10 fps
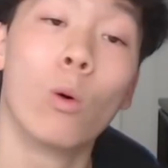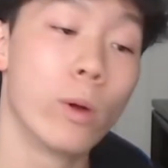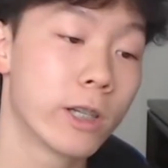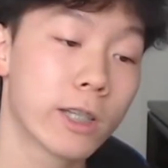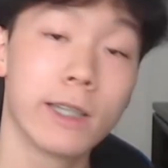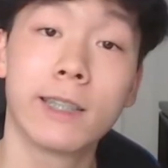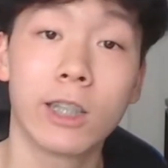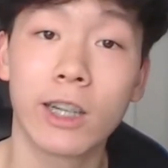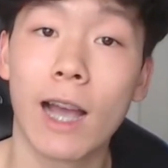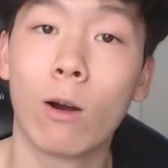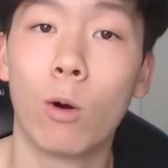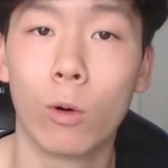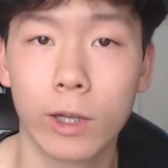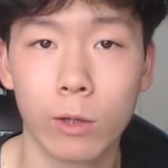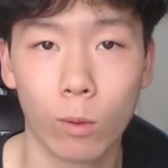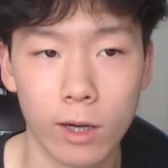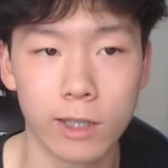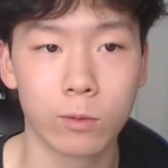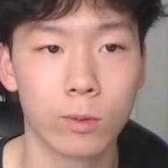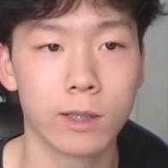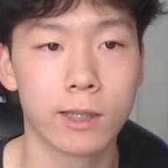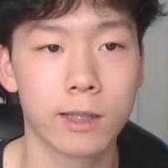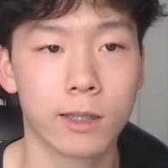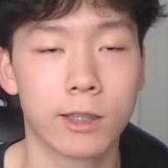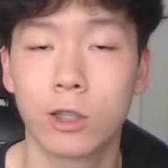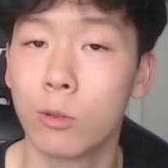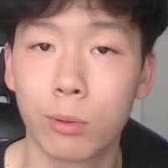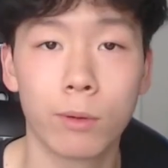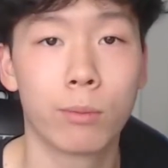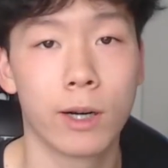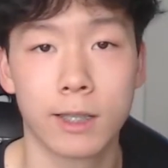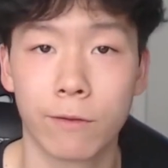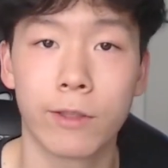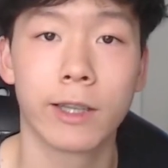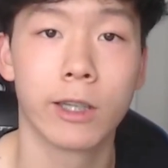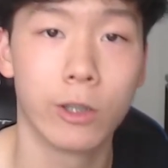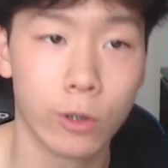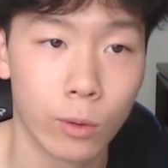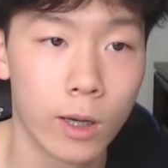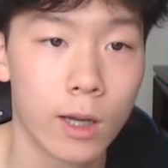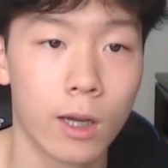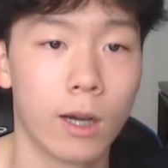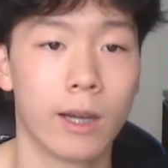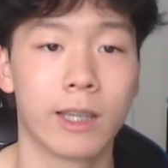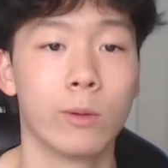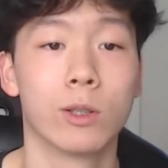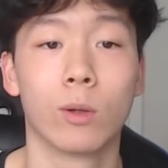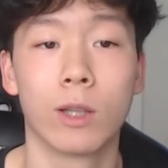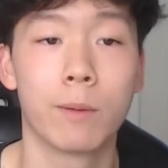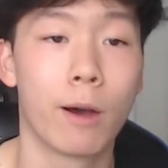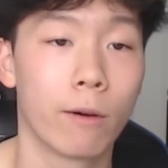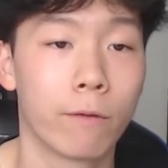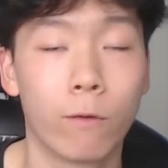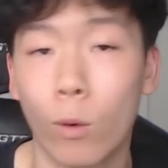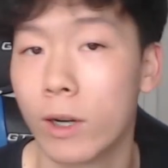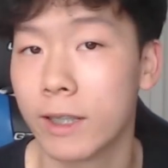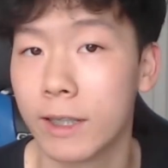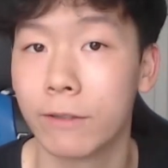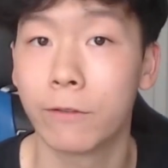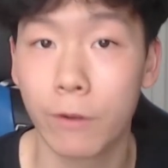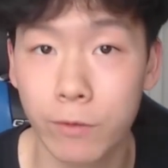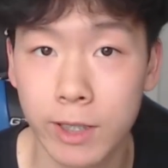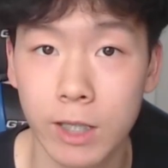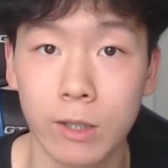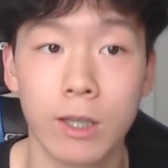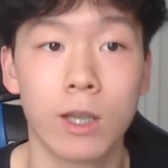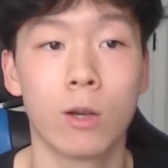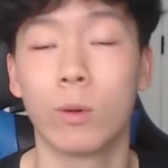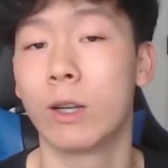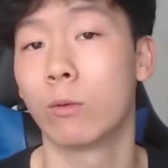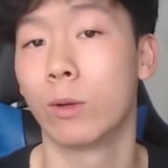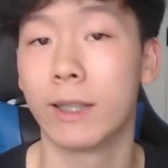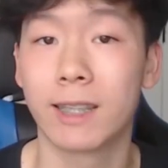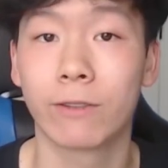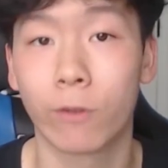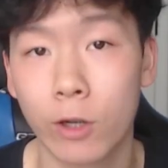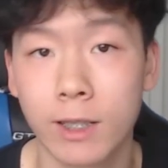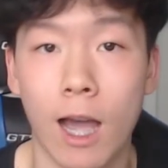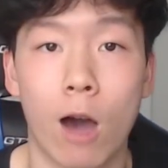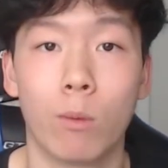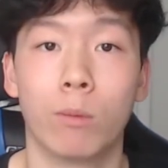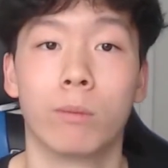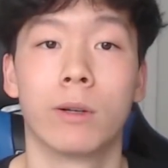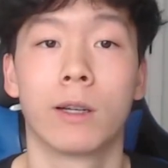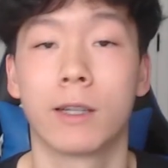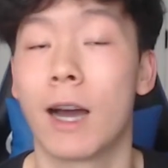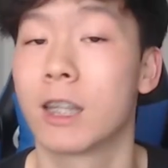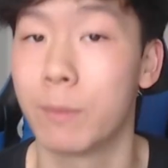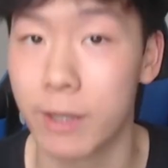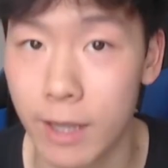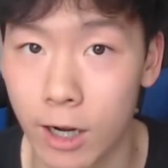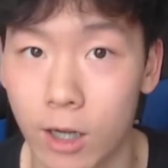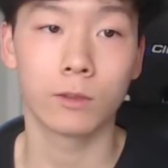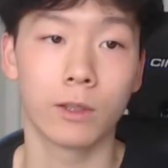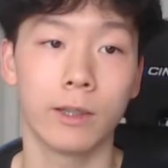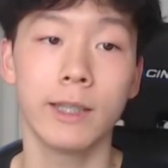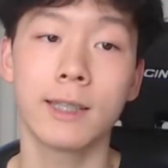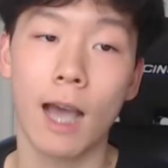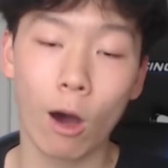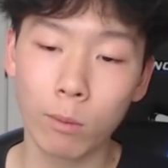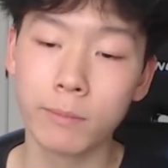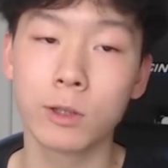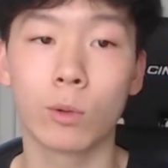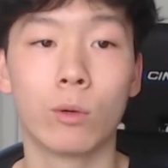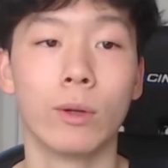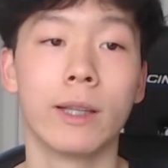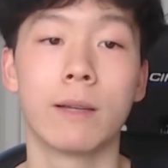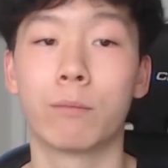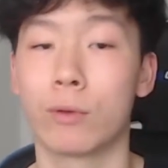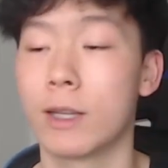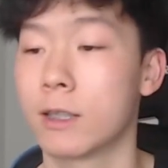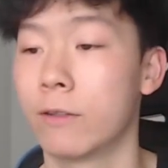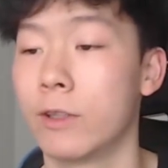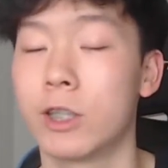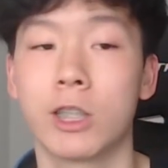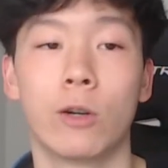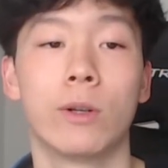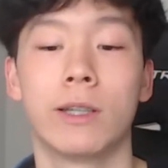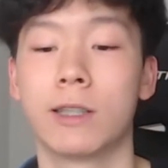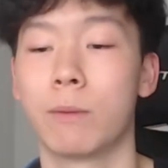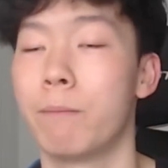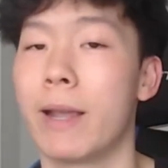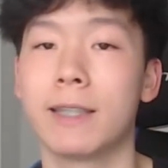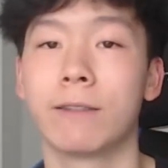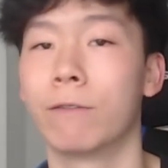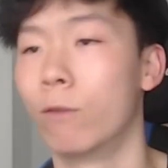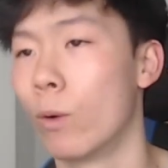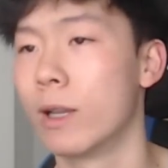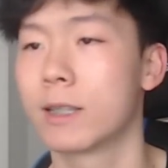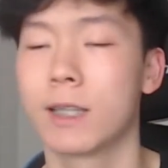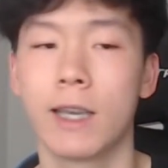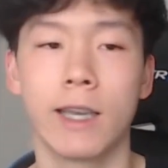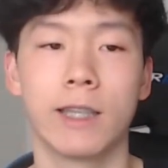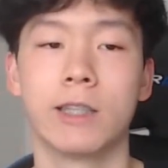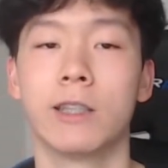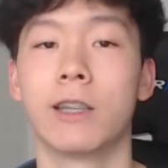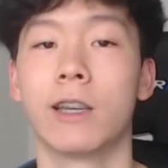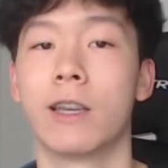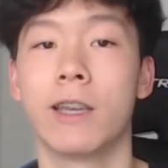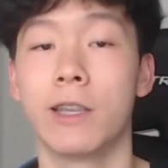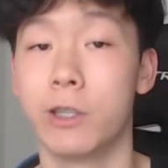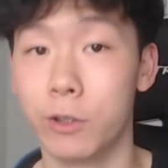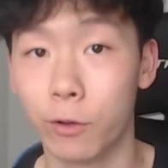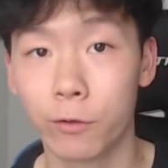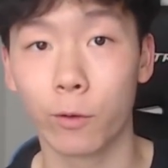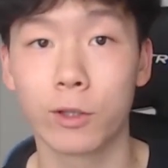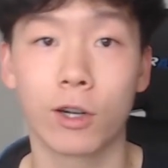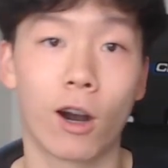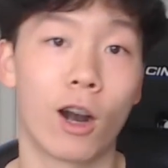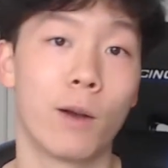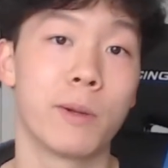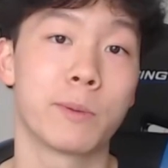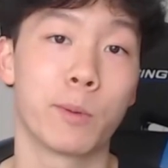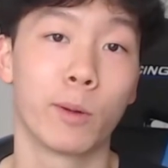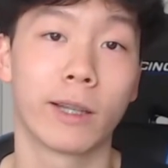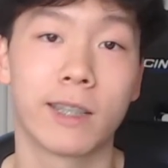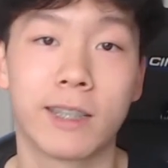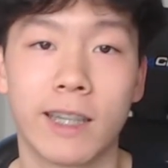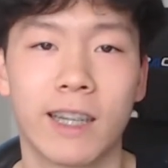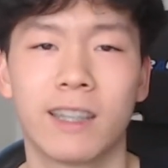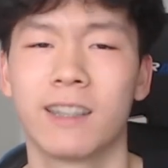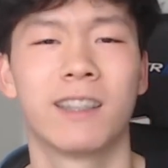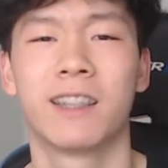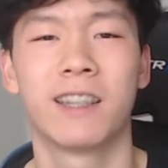which, considering how old he was a super impressive thing to do. He was only about 14, 15 when he released his first album, Got to Be There. These albums were really impressive and showed his amazing voice, his youthful charm, as people like to say it.